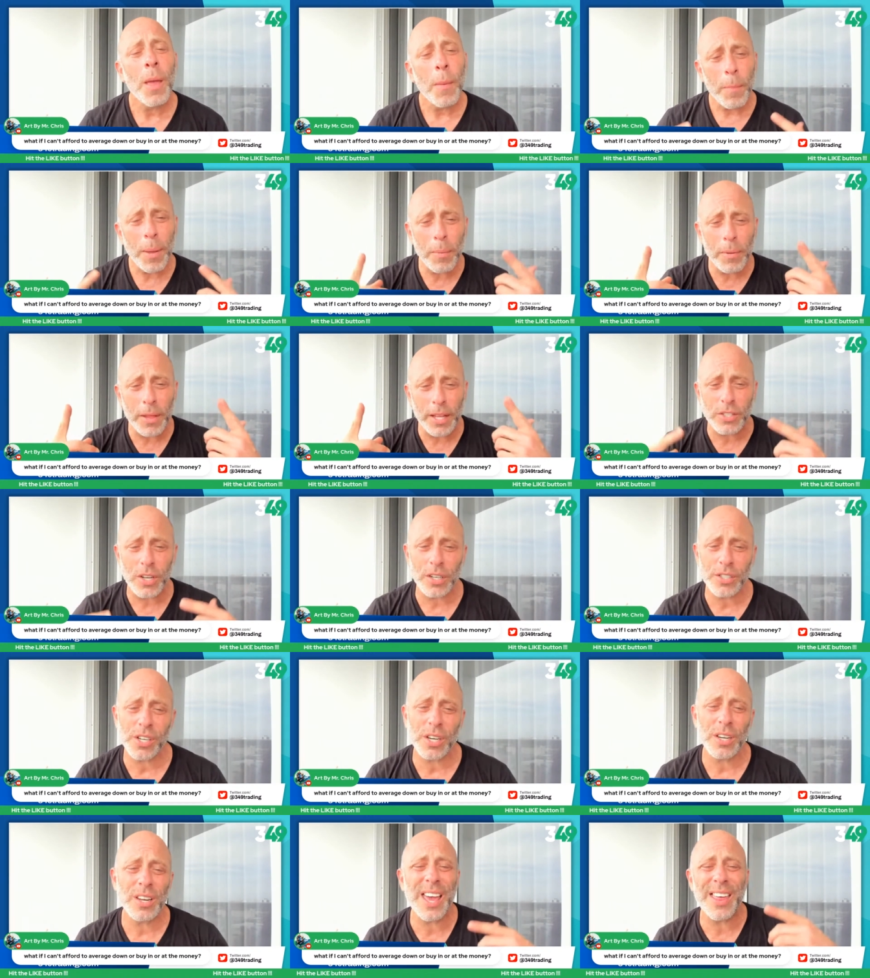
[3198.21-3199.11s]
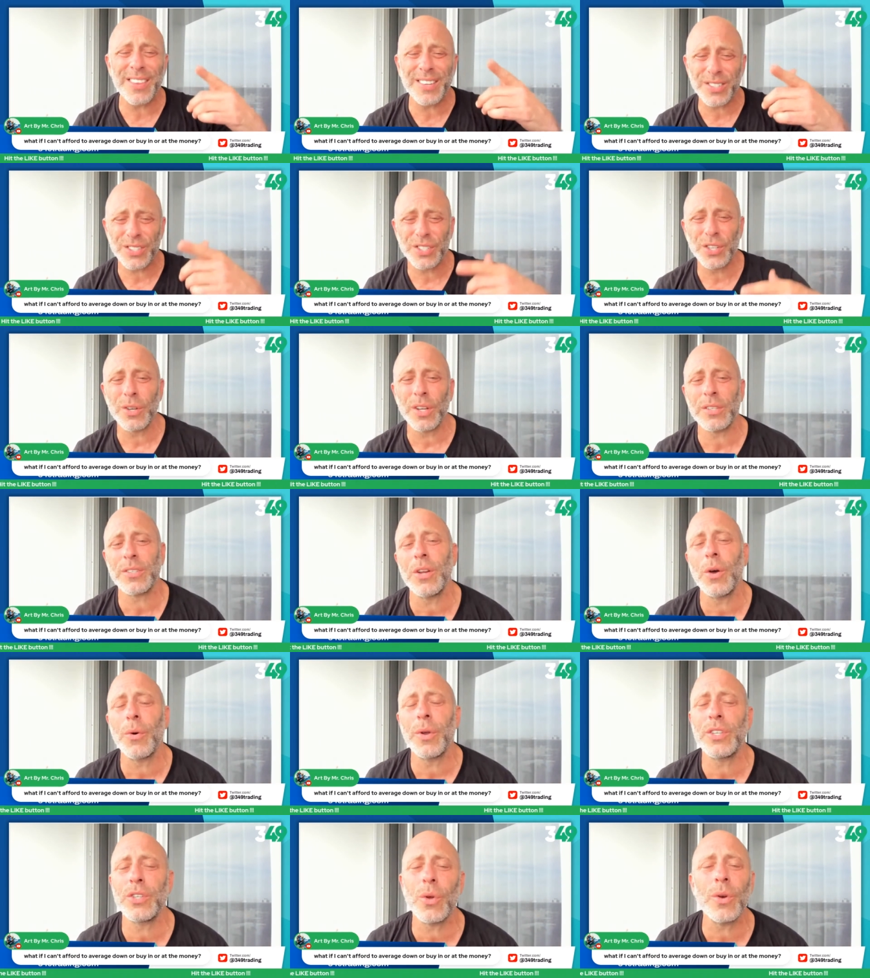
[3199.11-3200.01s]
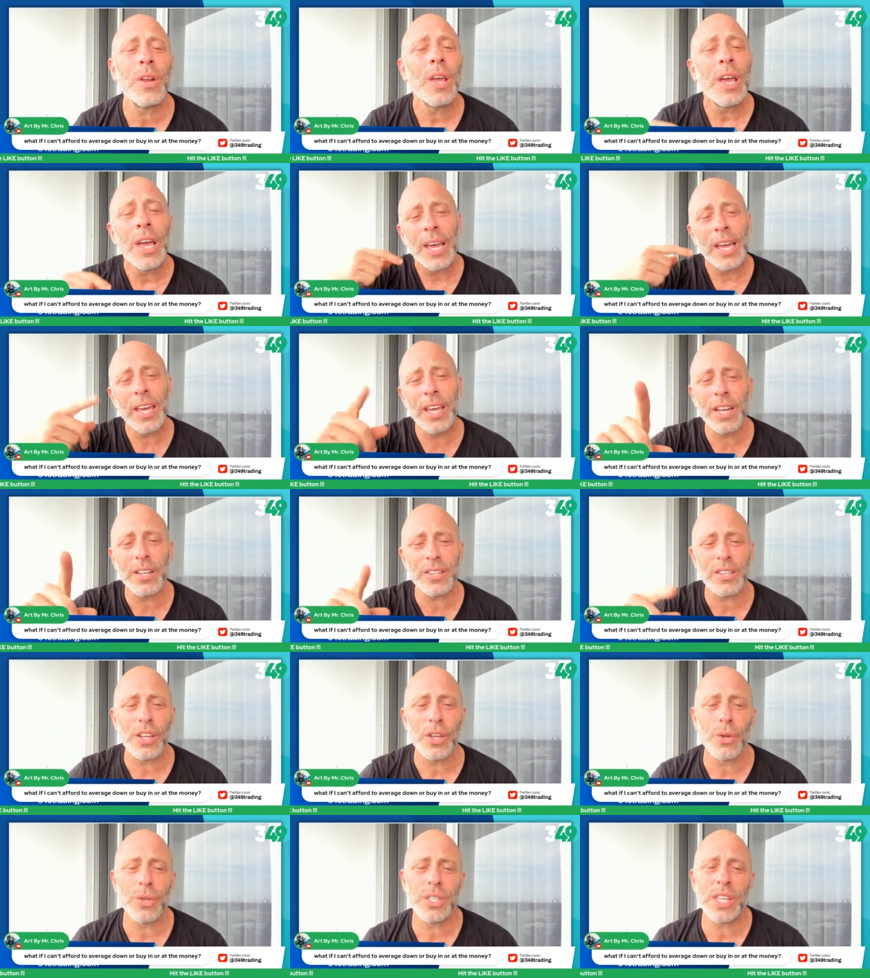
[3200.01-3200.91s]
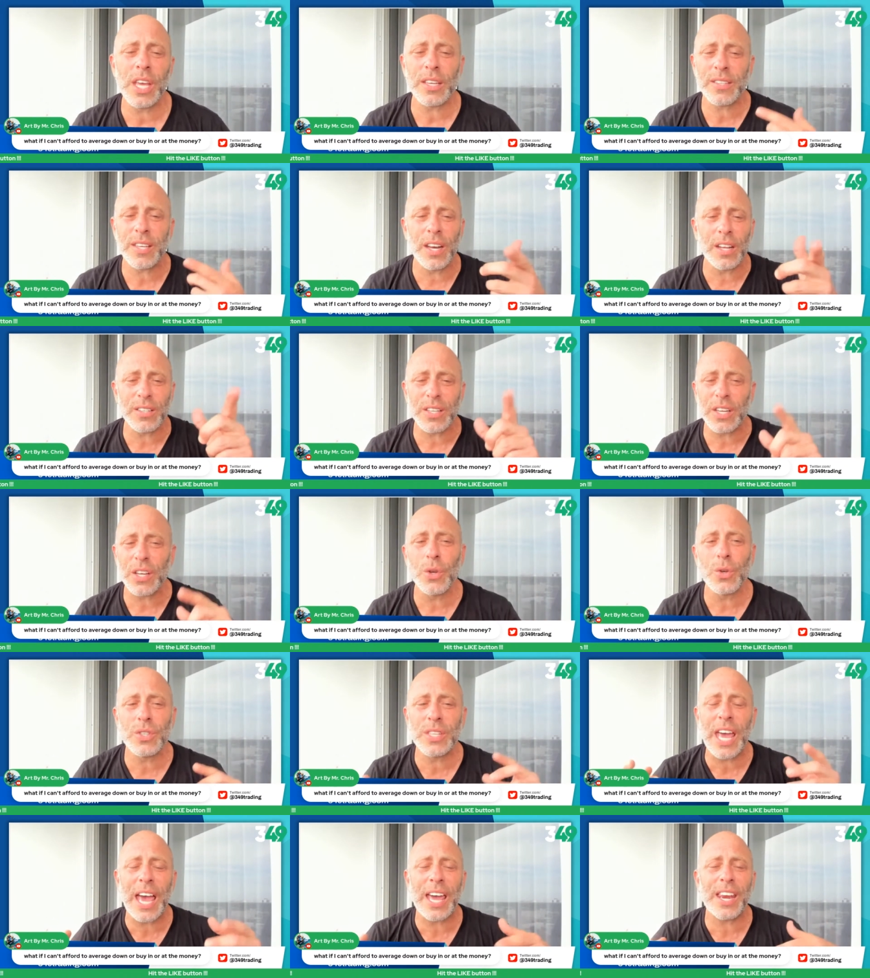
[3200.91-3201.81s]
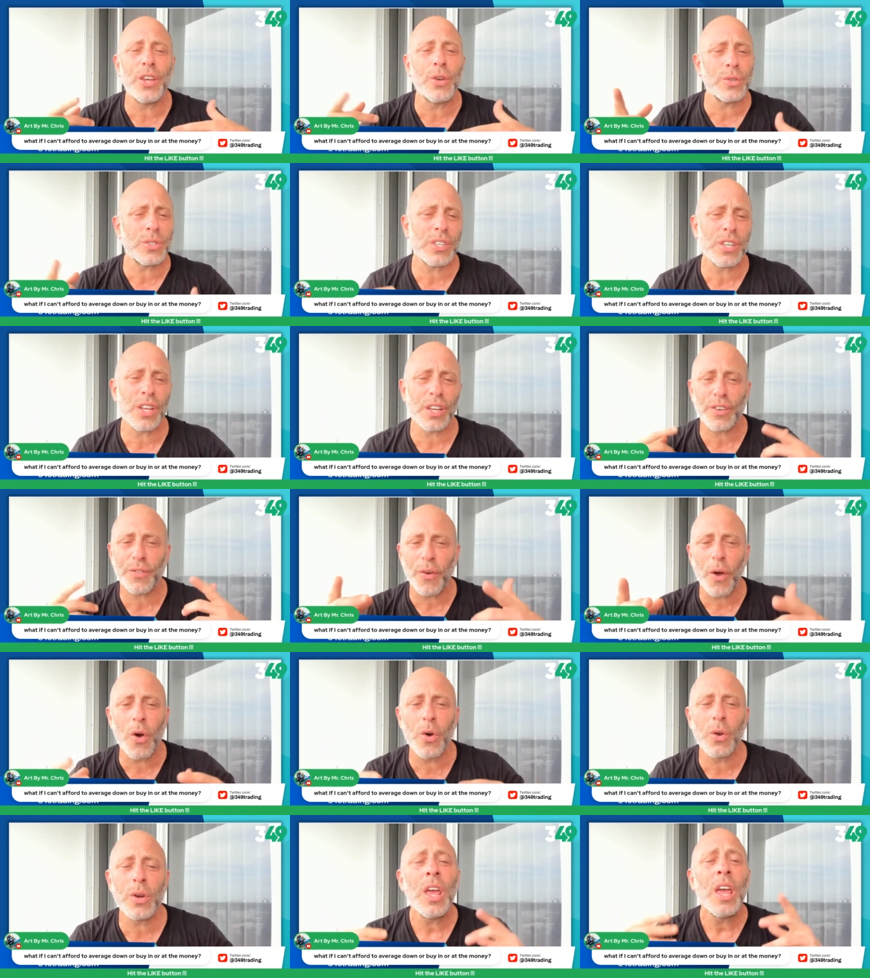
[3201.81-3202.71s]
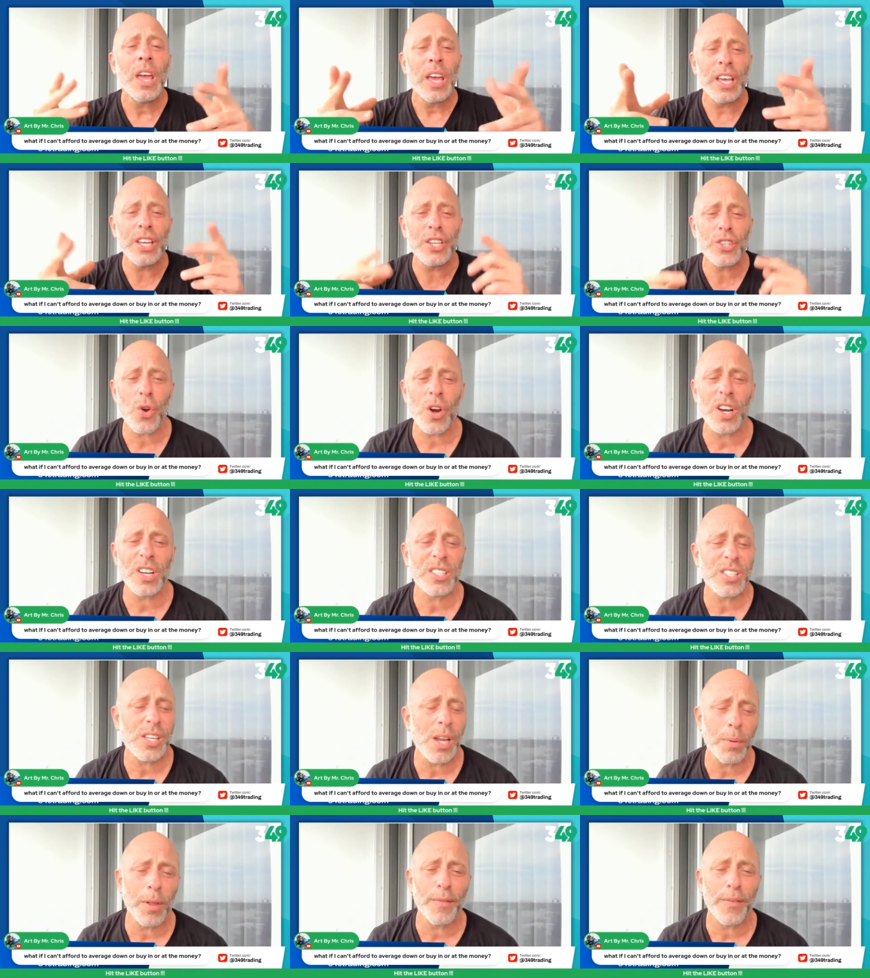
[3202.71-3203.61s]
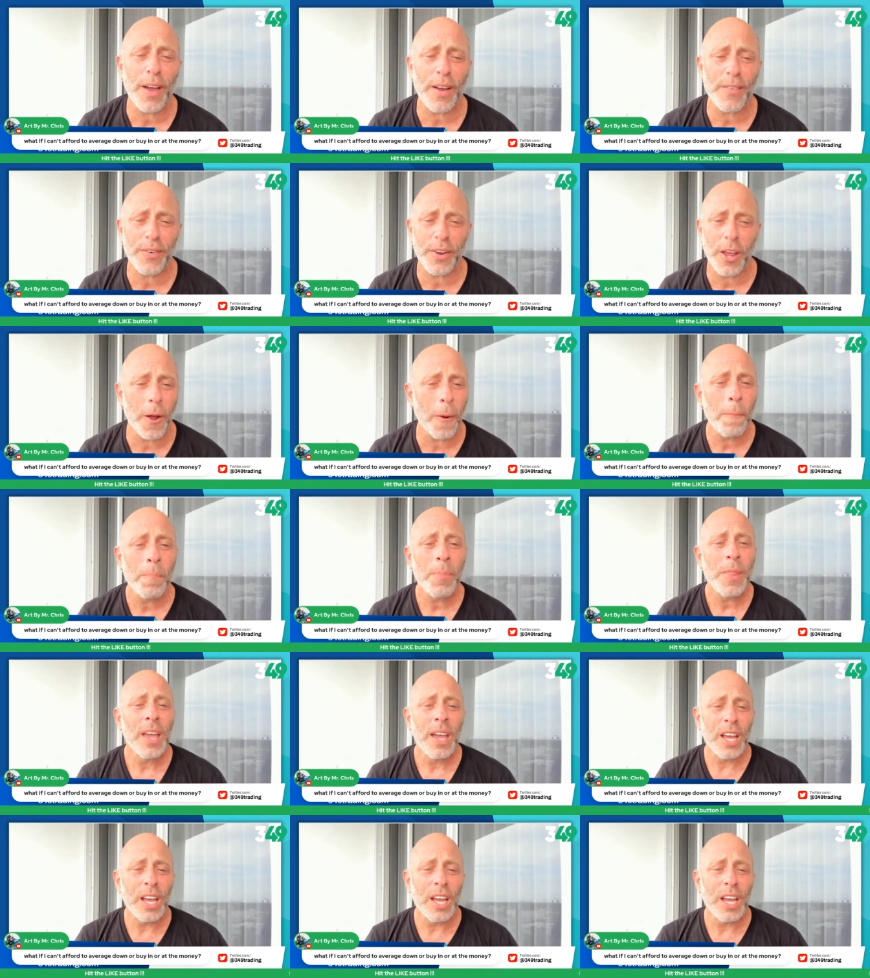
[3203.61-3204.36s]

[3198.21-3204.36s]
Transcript: People that talk shit, yeah, this dude doesn't know what he's doing. He doesn't use this. He doesn't use that. He uses his phone. He's trying to simplify for you.